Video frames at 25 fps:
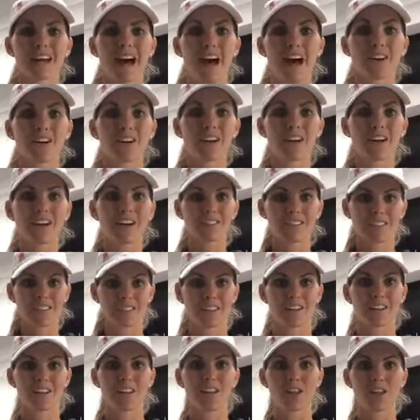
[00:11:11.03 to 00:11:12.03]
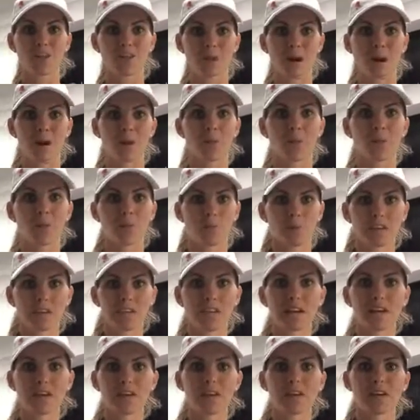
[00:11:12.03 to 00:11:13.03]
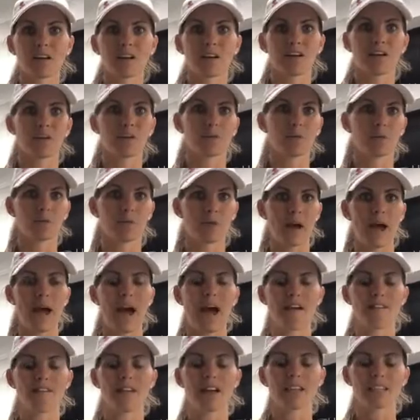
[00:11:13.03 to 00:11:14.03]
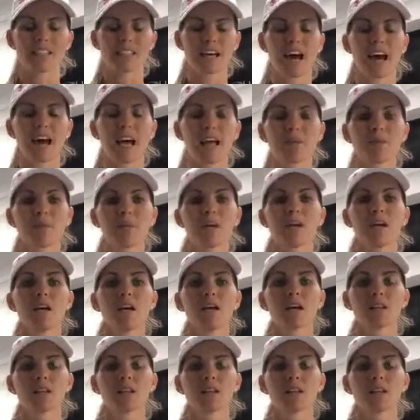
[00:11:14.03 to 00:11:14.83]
Saturday and Sunday throughout the weekend, when you have that time,